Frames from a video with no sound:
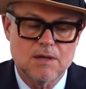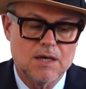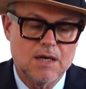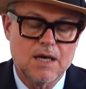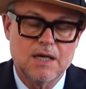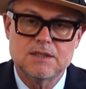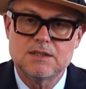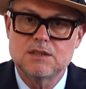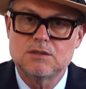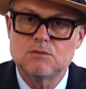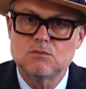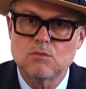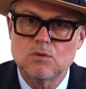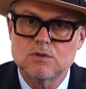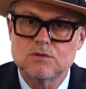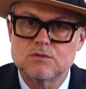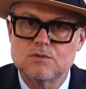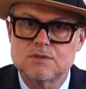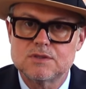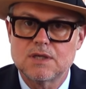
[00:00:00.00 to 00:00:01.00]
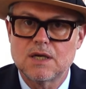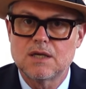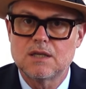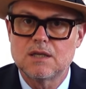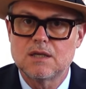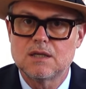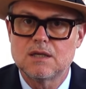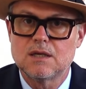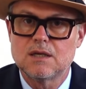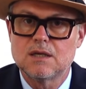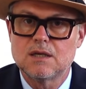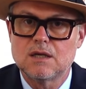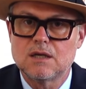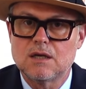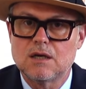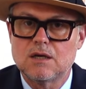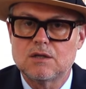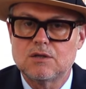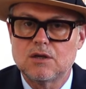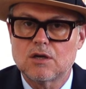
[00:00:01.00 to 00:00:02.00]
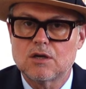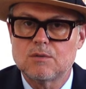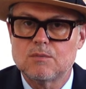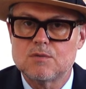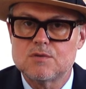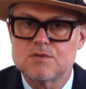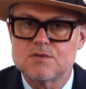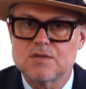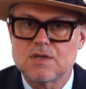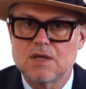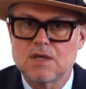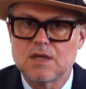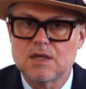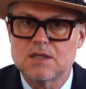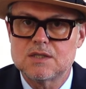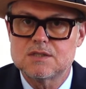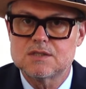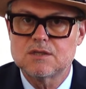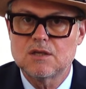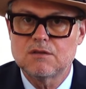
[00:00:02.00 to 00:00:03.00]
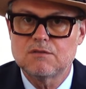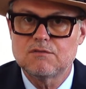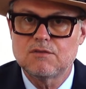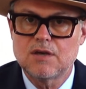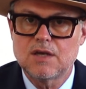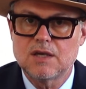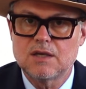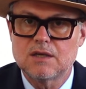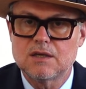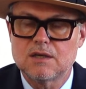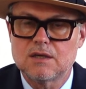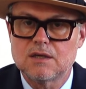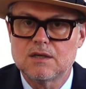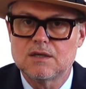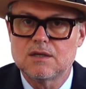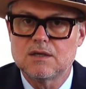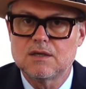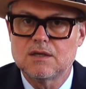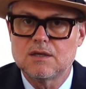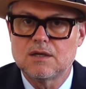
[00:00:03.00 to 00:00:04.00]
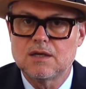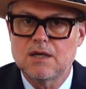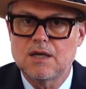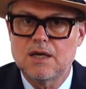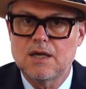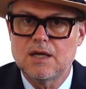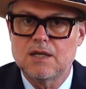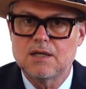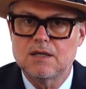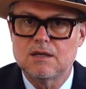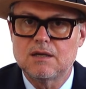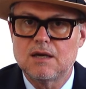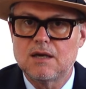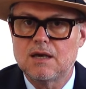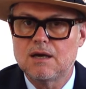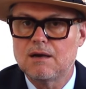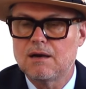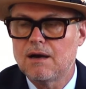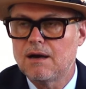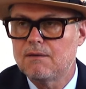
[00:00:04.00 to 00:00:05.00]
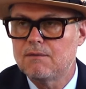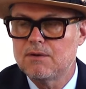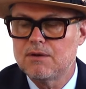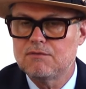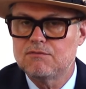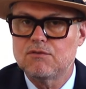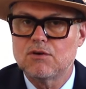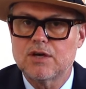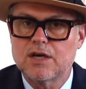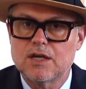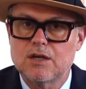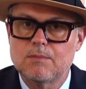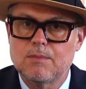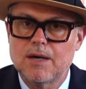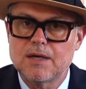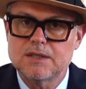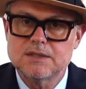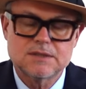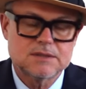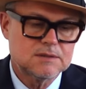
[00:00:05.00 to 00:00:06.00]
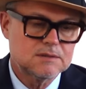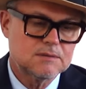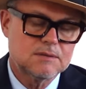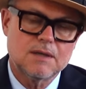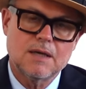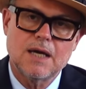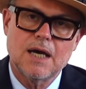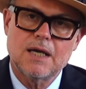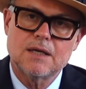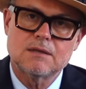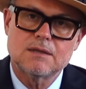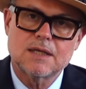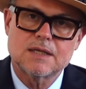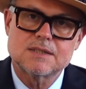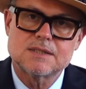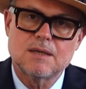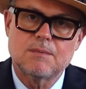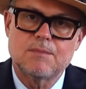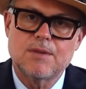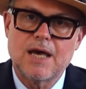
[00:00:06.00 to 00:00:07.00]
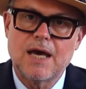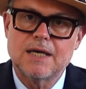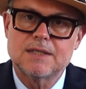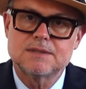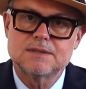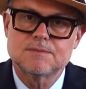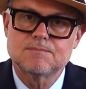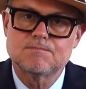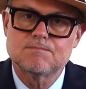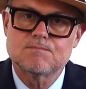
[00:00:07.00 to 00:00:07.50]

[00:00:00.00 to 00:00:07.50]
I didn't want to sign a document saying it's not fake and uh, I will forget about it. I don't accept that.